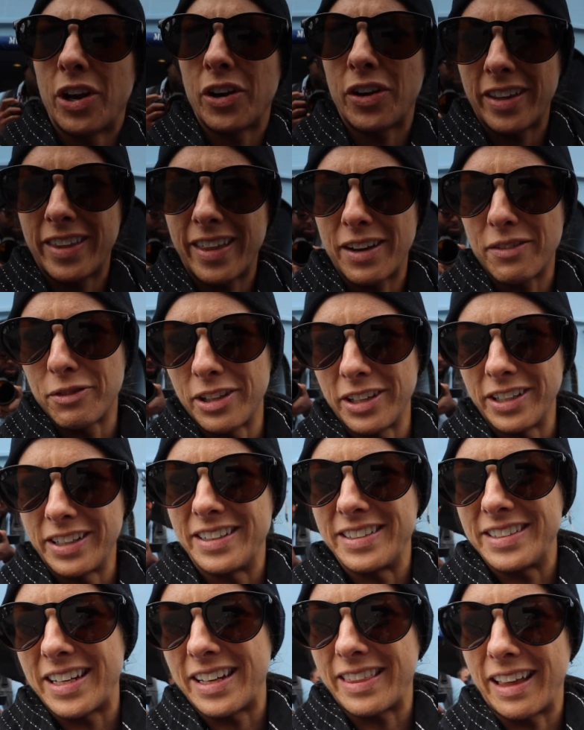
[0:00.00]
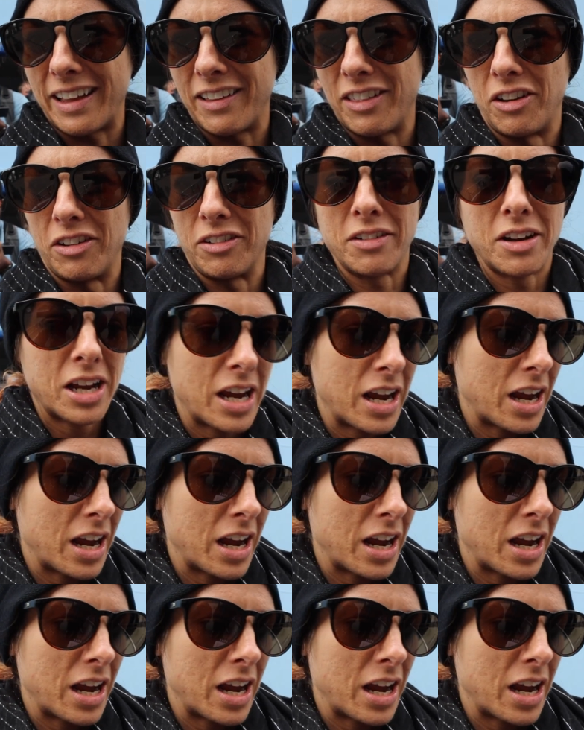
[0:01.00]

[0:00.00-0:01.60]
Okay, that really didn't take that long.